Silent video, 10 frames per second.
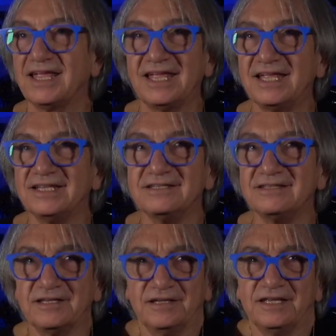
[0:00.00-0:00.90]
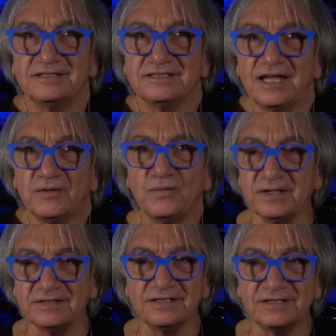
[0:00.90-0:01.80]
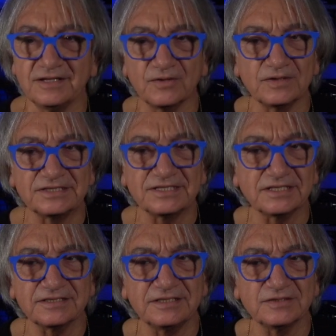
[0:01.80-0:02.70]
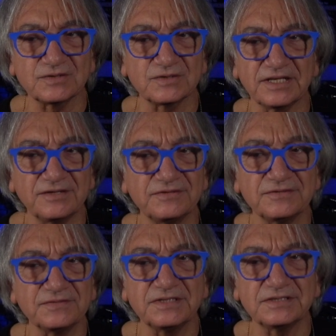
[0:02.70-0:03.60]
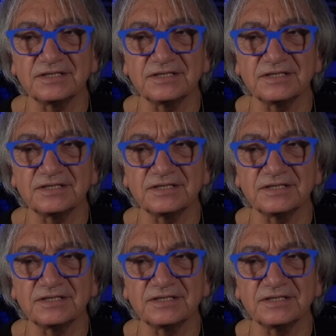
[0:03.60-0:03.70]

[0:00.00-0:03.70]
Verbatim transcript: And he did that what? Early 60s or late 50s?